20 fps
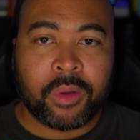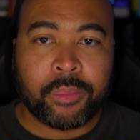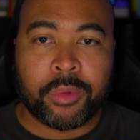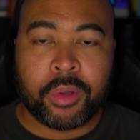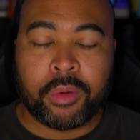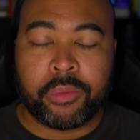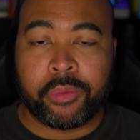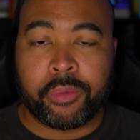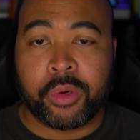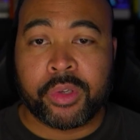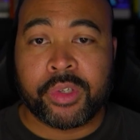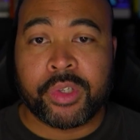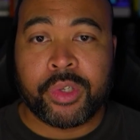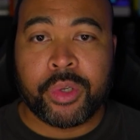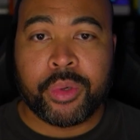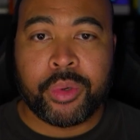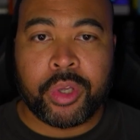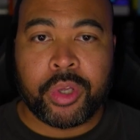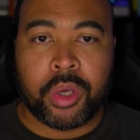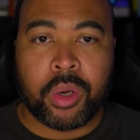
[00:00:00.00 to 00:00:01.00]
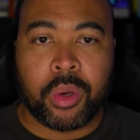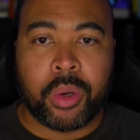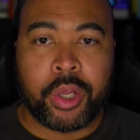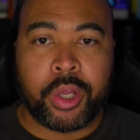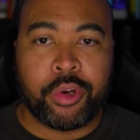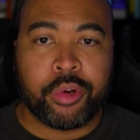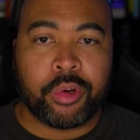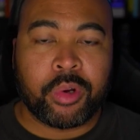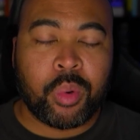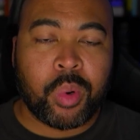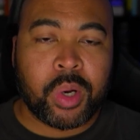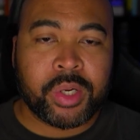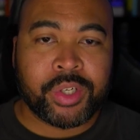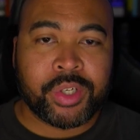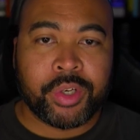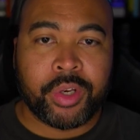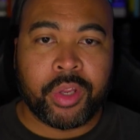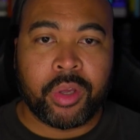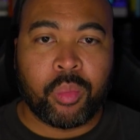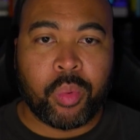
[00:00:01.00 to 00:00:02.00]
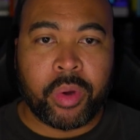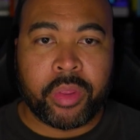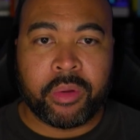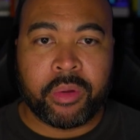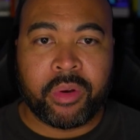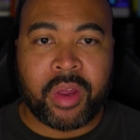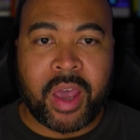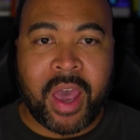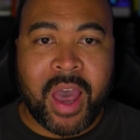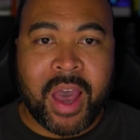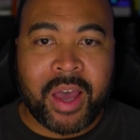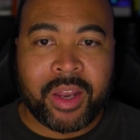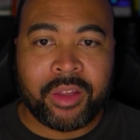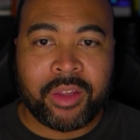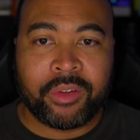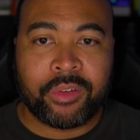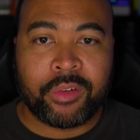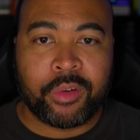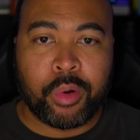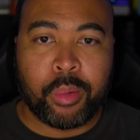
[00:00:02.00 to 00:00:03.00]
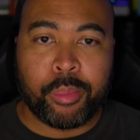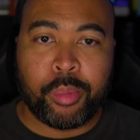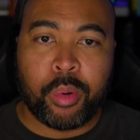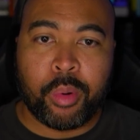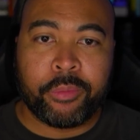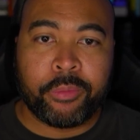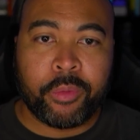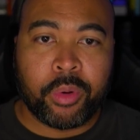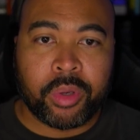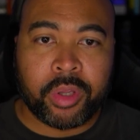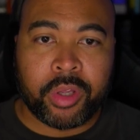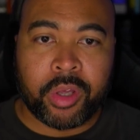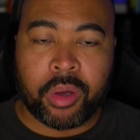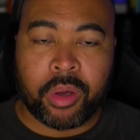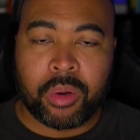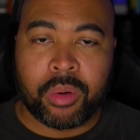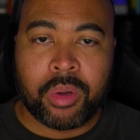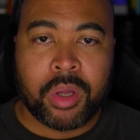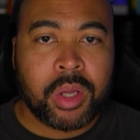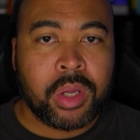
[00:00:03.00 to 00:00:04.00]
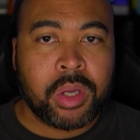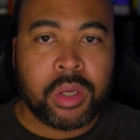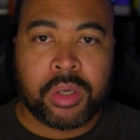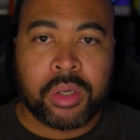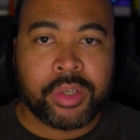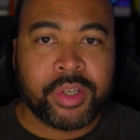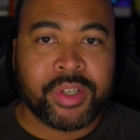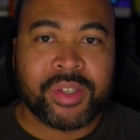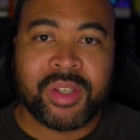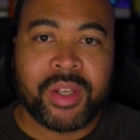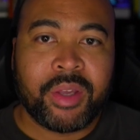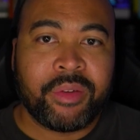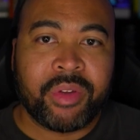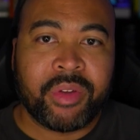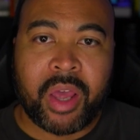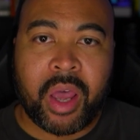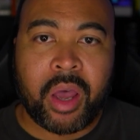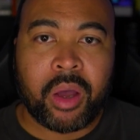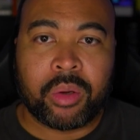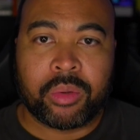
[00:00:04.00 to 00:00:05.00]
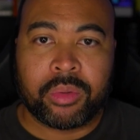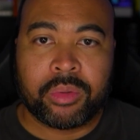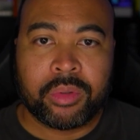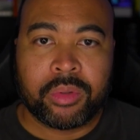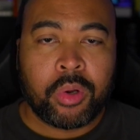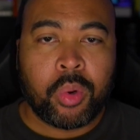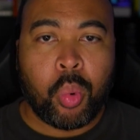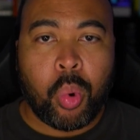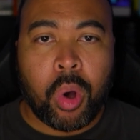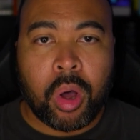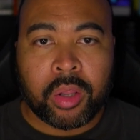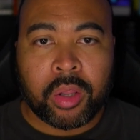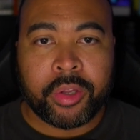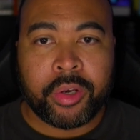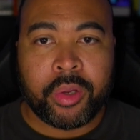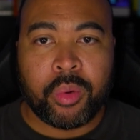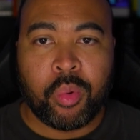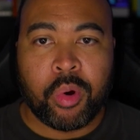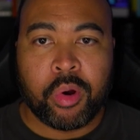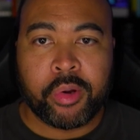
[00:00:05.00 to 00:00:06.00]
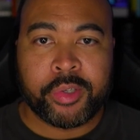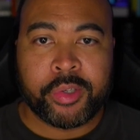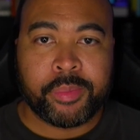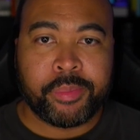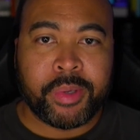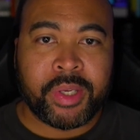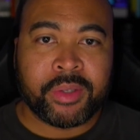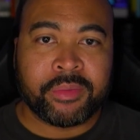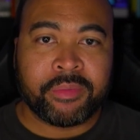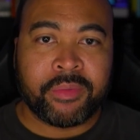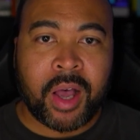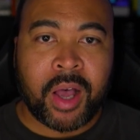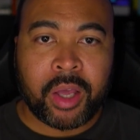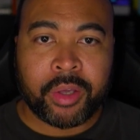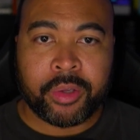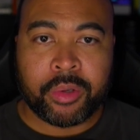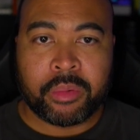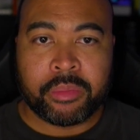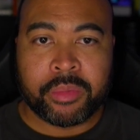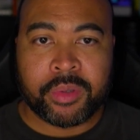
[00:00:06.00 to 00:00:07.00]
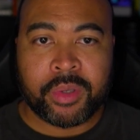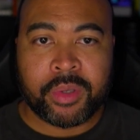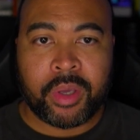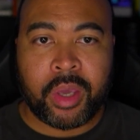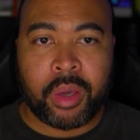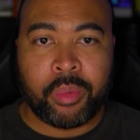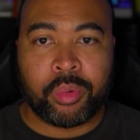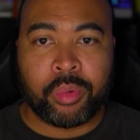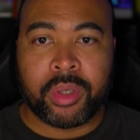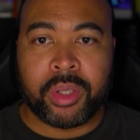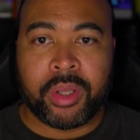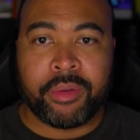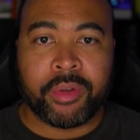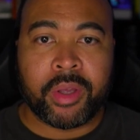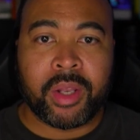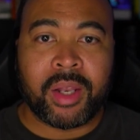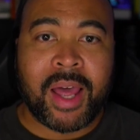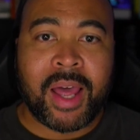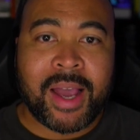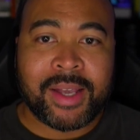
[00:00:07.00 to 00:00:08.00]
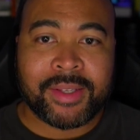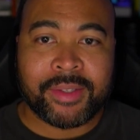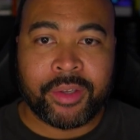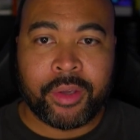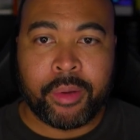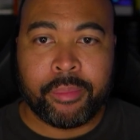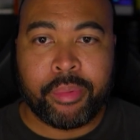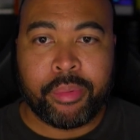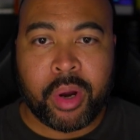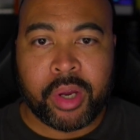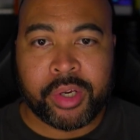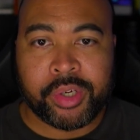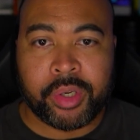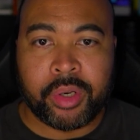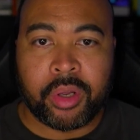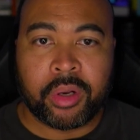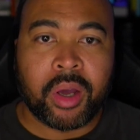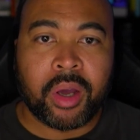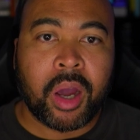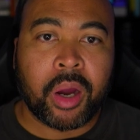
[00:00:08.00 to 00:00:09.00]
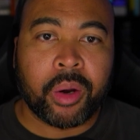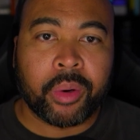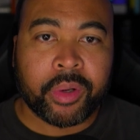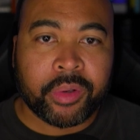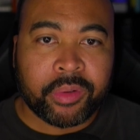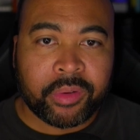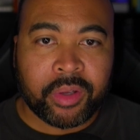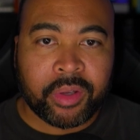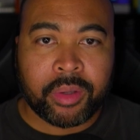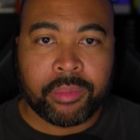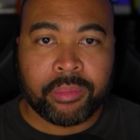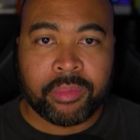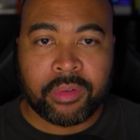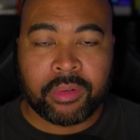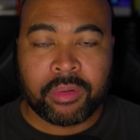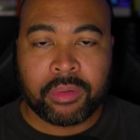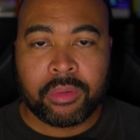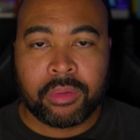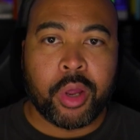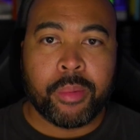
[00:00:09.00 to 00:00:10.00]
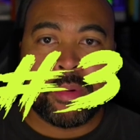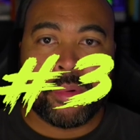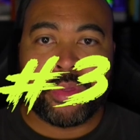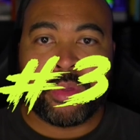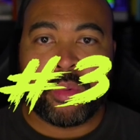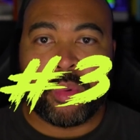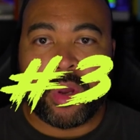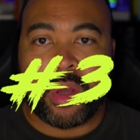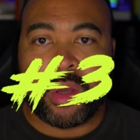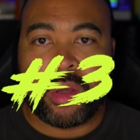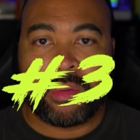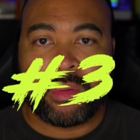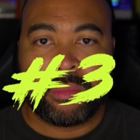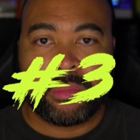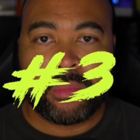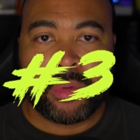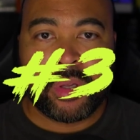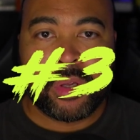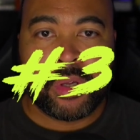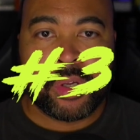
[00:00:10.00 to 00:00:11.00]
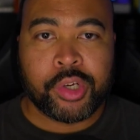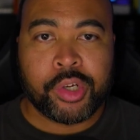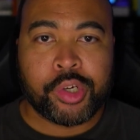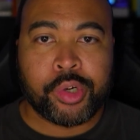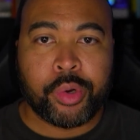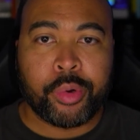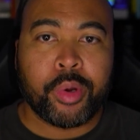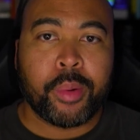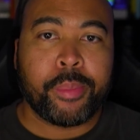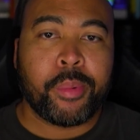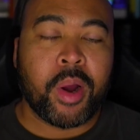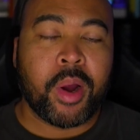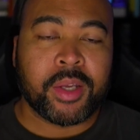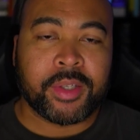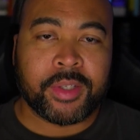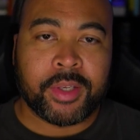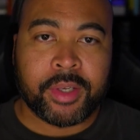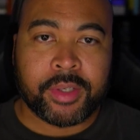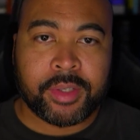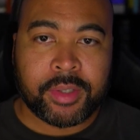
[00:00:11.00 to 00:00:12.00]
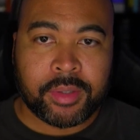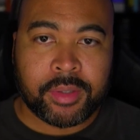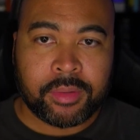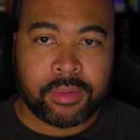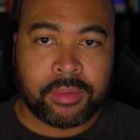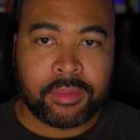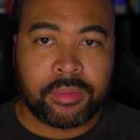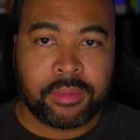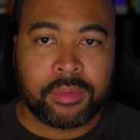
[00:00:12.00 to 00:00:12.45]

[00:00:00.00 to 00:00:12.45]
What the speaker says: something for a studio and you're questioning whether to add it to your portfolio, just leave it out. Quality work speaks volumes and will leave a lasting impression on hiring teams. Number 3, show your process.